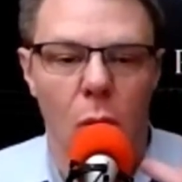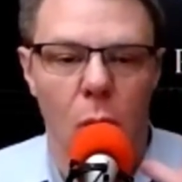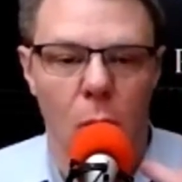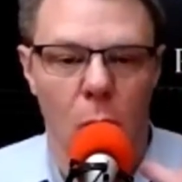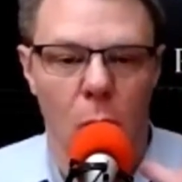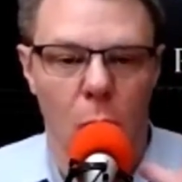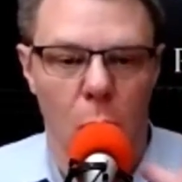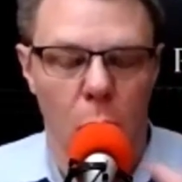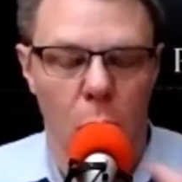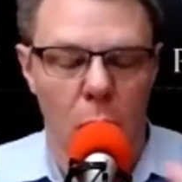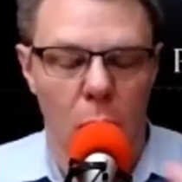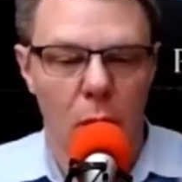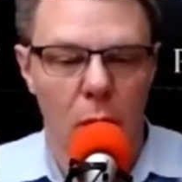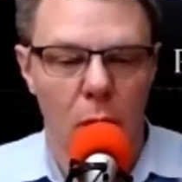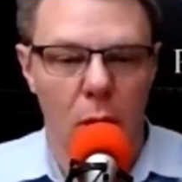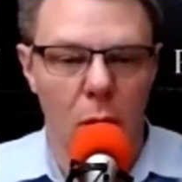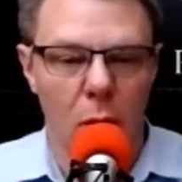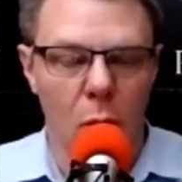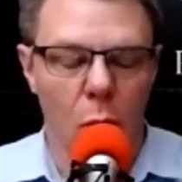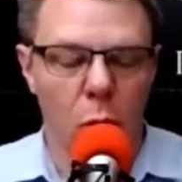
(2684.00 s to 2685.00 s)
we
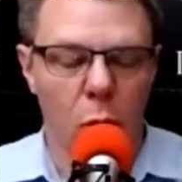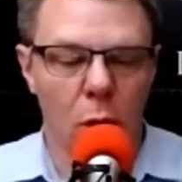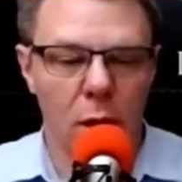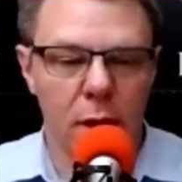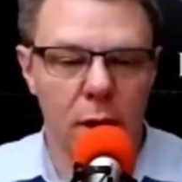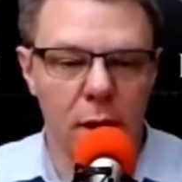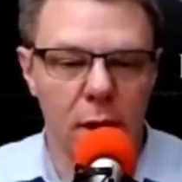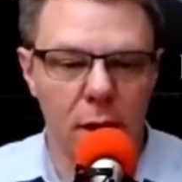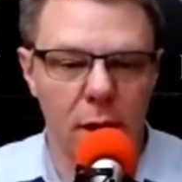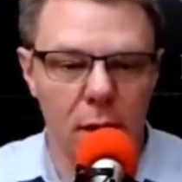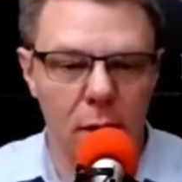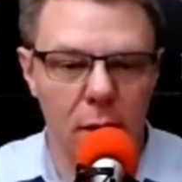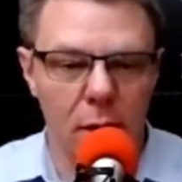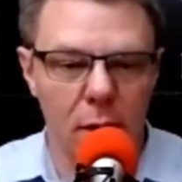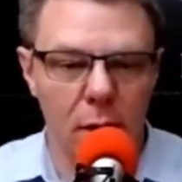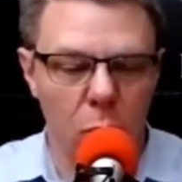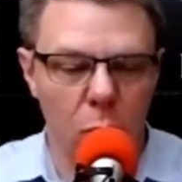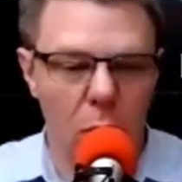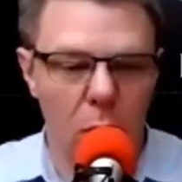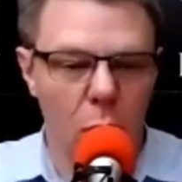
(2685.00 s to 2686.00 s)

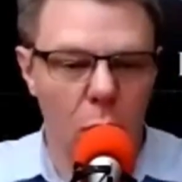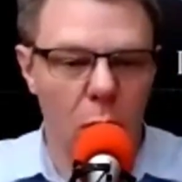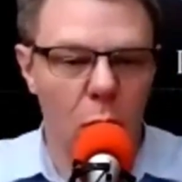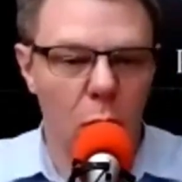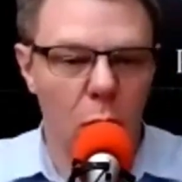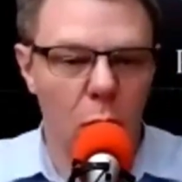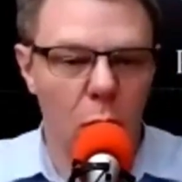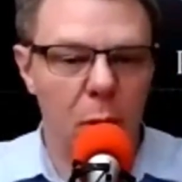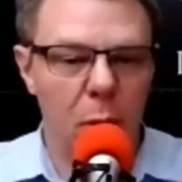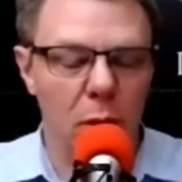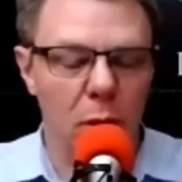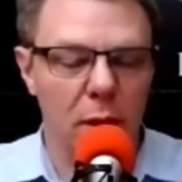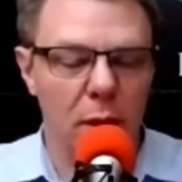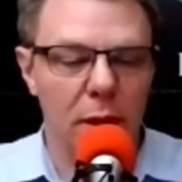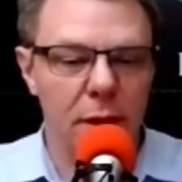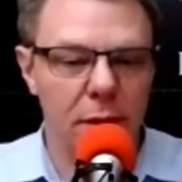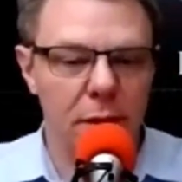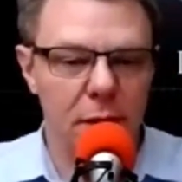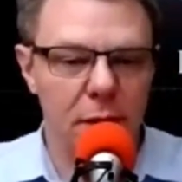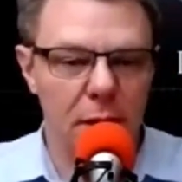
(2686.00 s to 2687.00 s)
will be
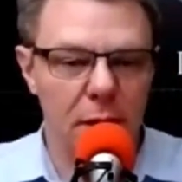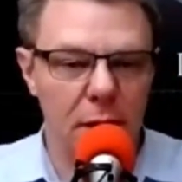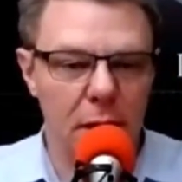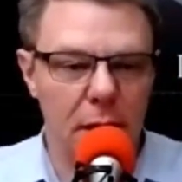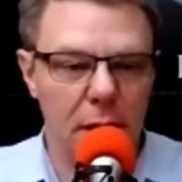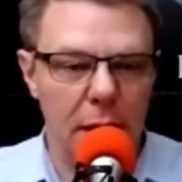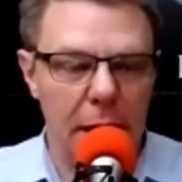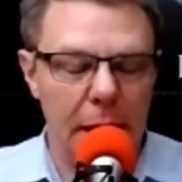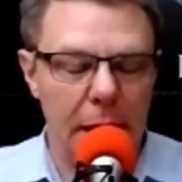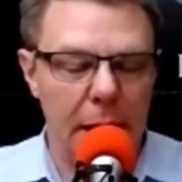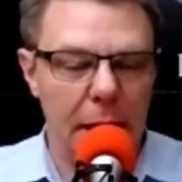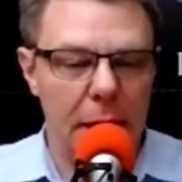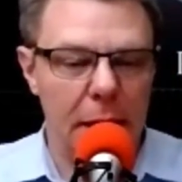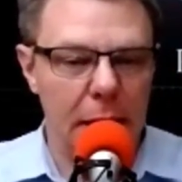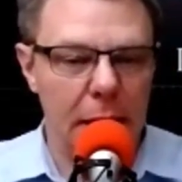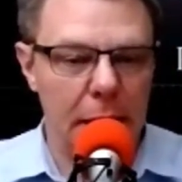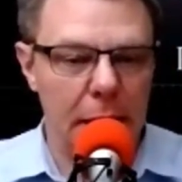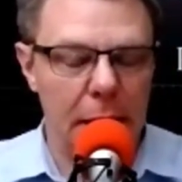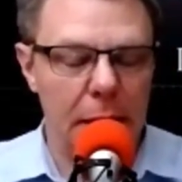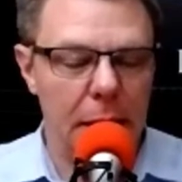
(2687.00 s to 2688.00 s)
releasing
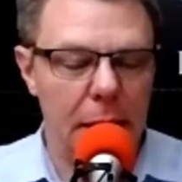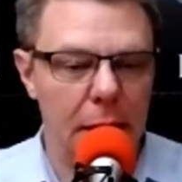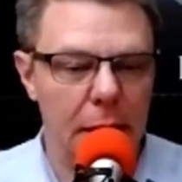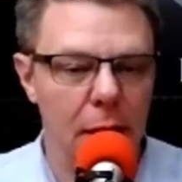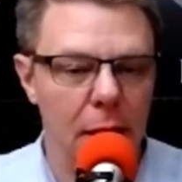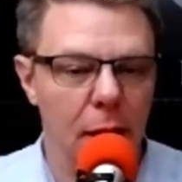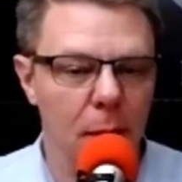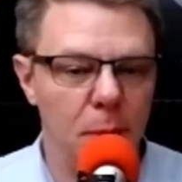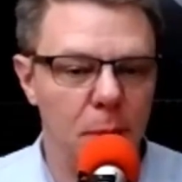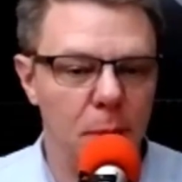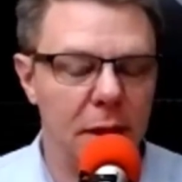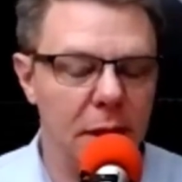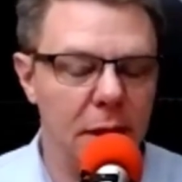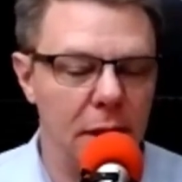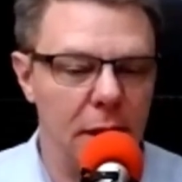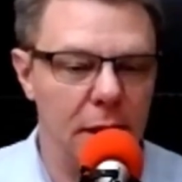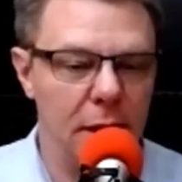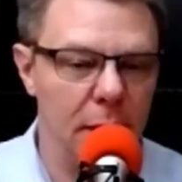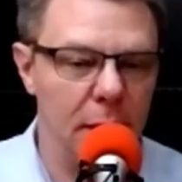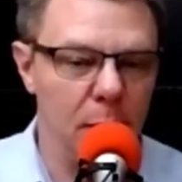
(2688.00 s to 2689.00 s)
an updated
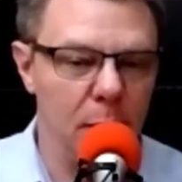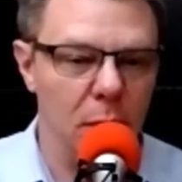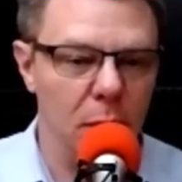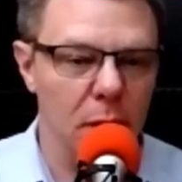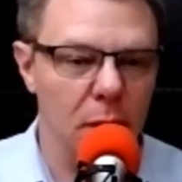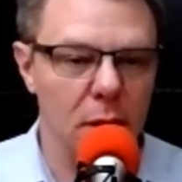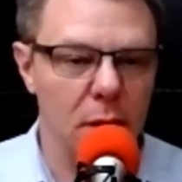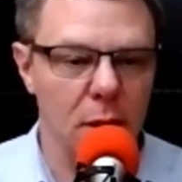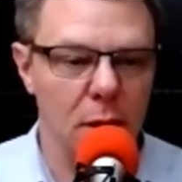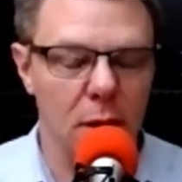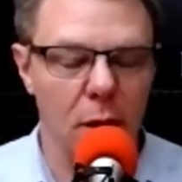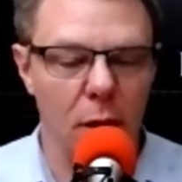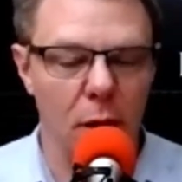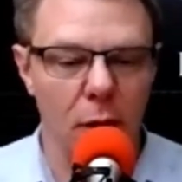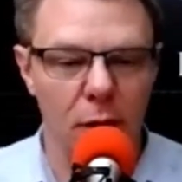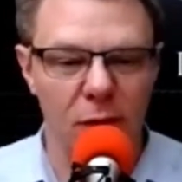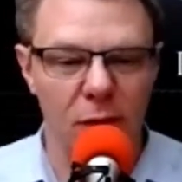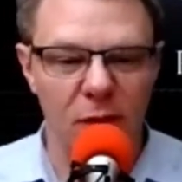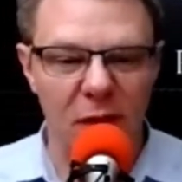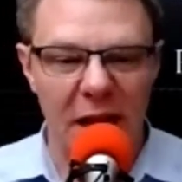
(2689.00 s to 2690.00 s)
ebook called
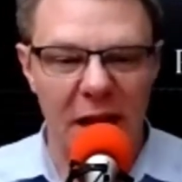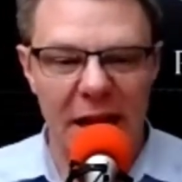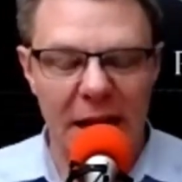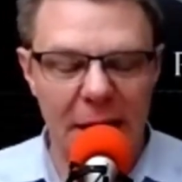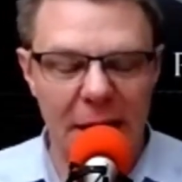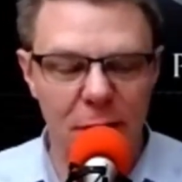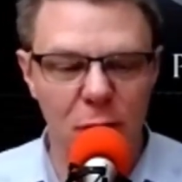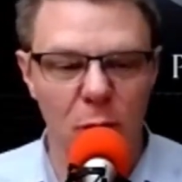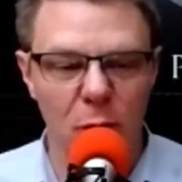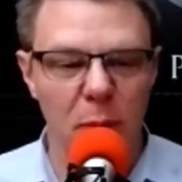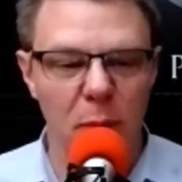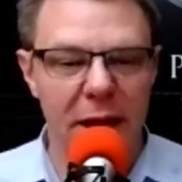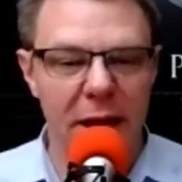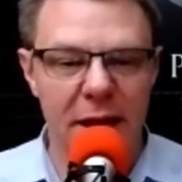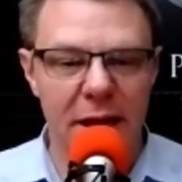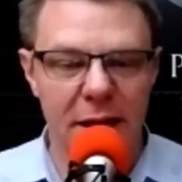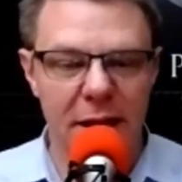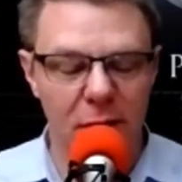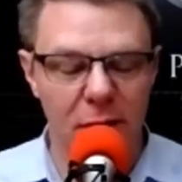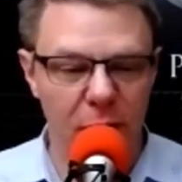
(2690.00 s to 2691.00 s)
Financial Planning
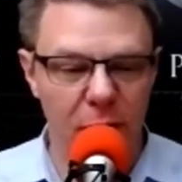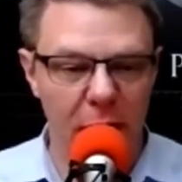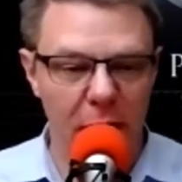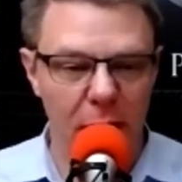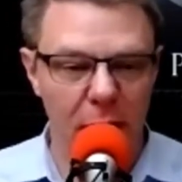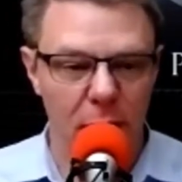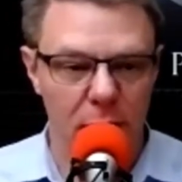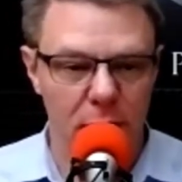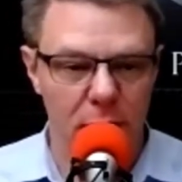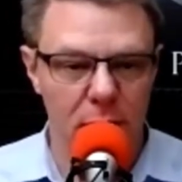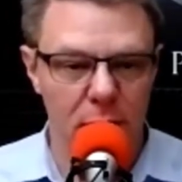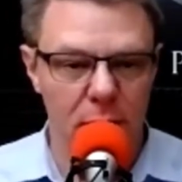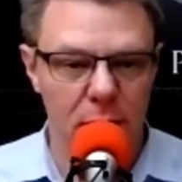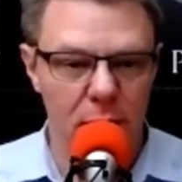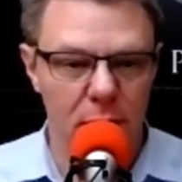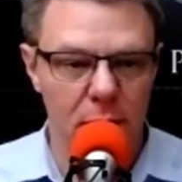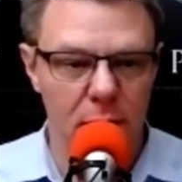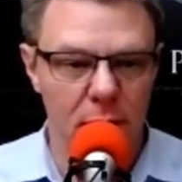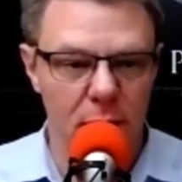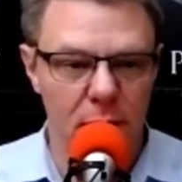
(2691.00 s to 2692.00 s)
Has Failed.
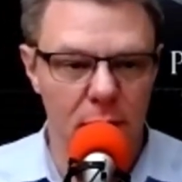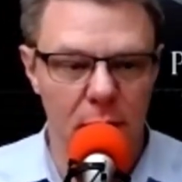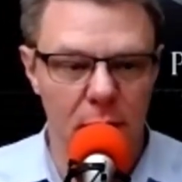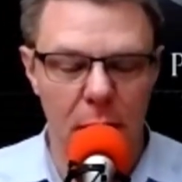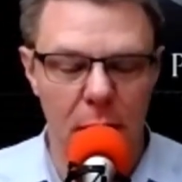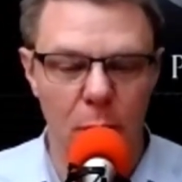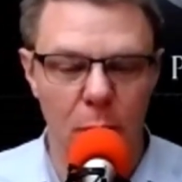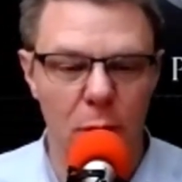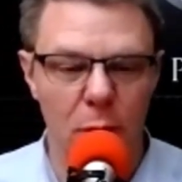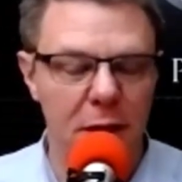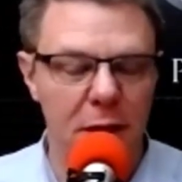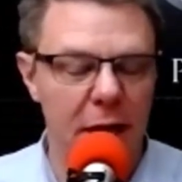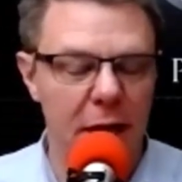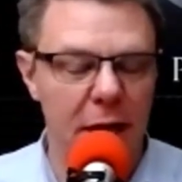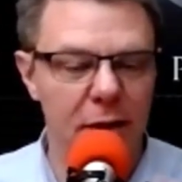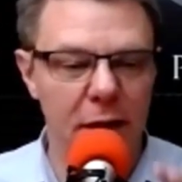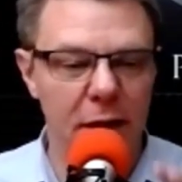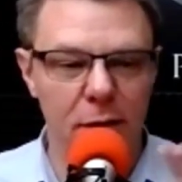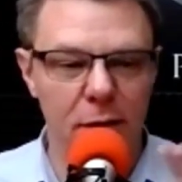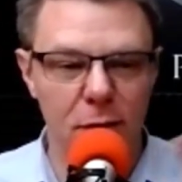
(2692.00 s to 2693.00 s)
which I
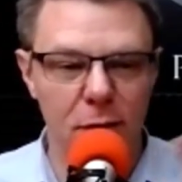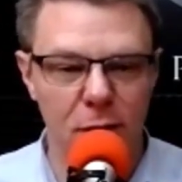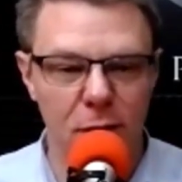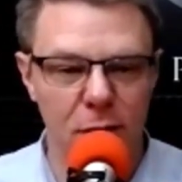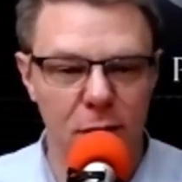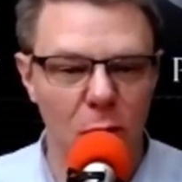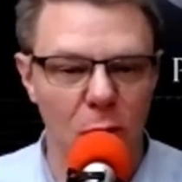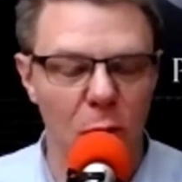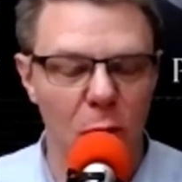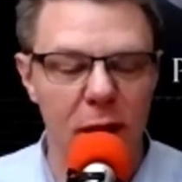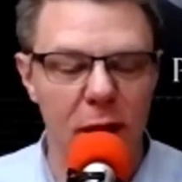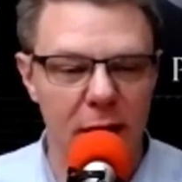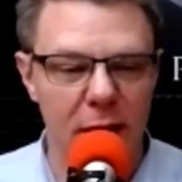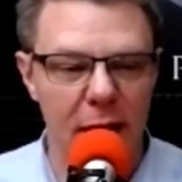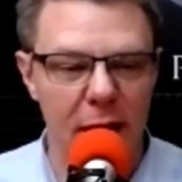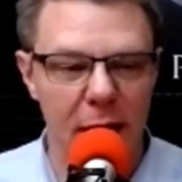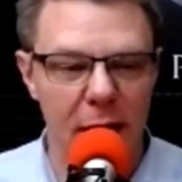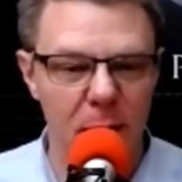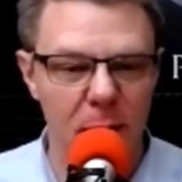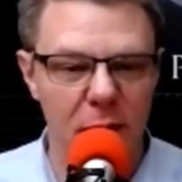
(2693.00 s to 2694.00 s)
think is just great
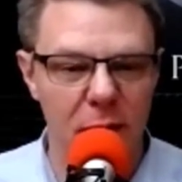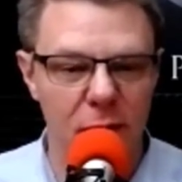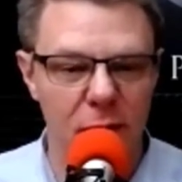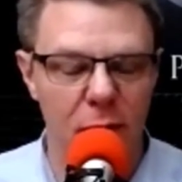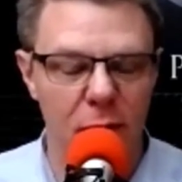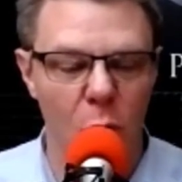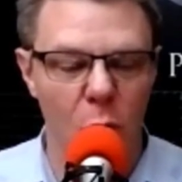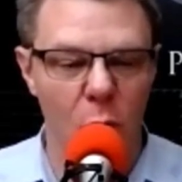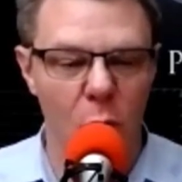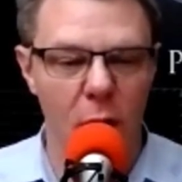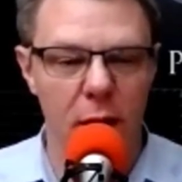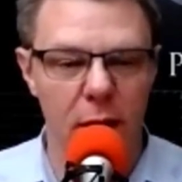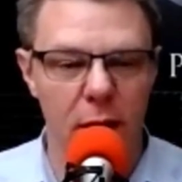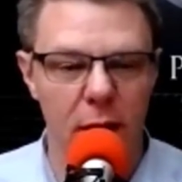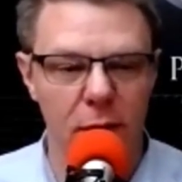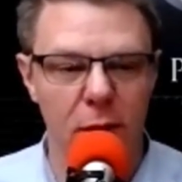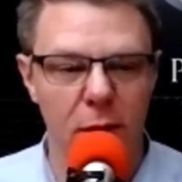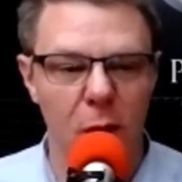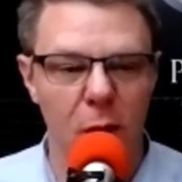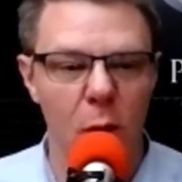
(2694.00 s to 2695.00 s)
timing for what is
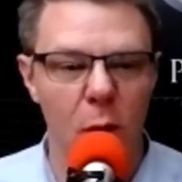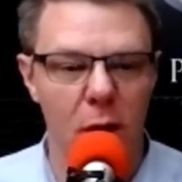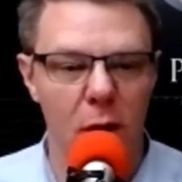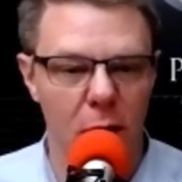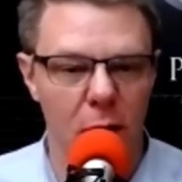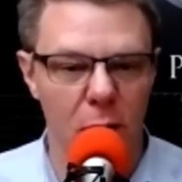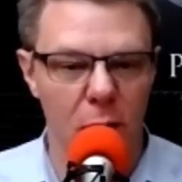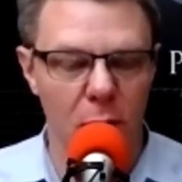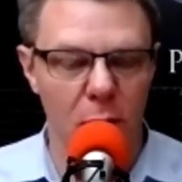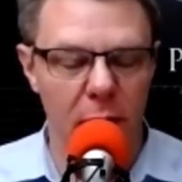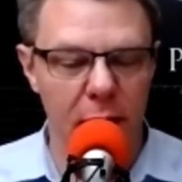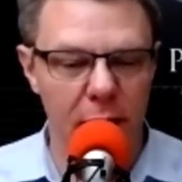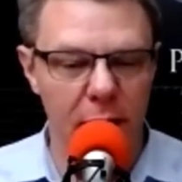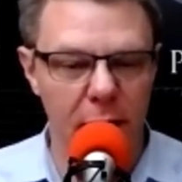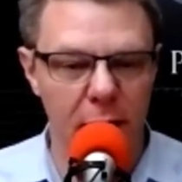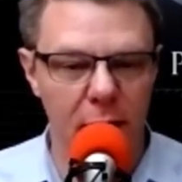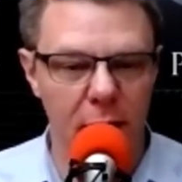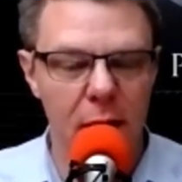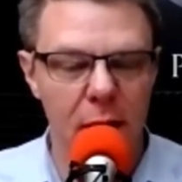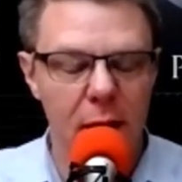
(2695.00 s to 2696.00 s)
going on right
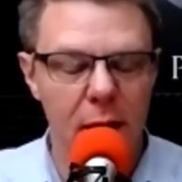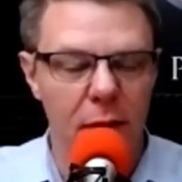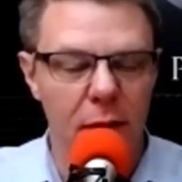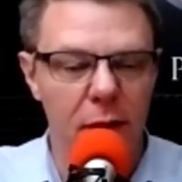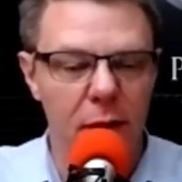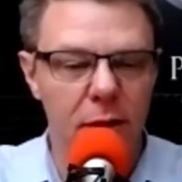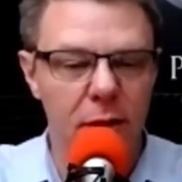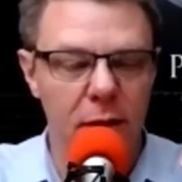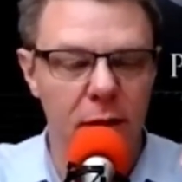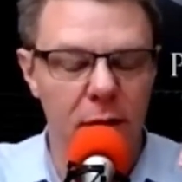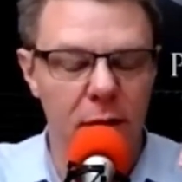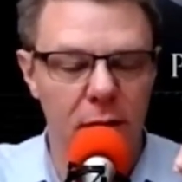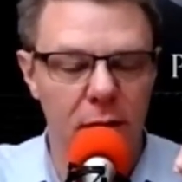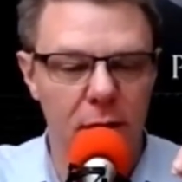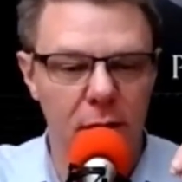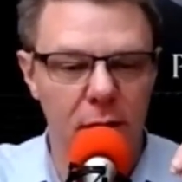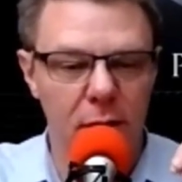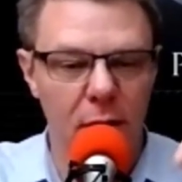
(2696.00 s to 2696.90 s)
here. This was